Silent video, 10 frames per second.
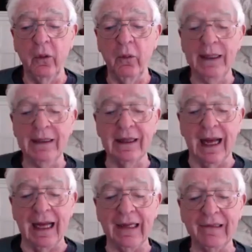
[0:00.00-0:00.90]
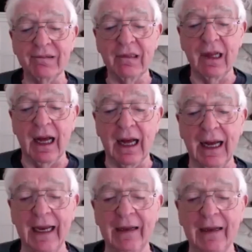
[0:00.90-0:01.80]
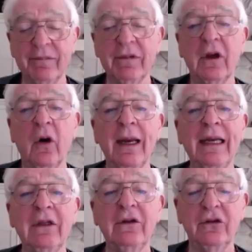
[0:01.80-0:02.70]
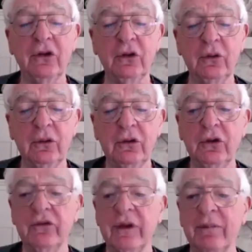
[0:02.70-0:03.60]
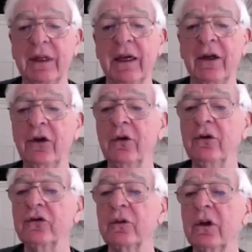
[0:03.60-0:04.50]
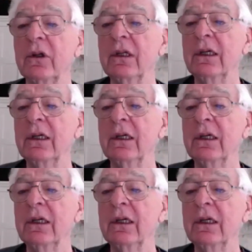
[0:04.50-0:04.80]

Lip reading: with that, I am going to do something unusual.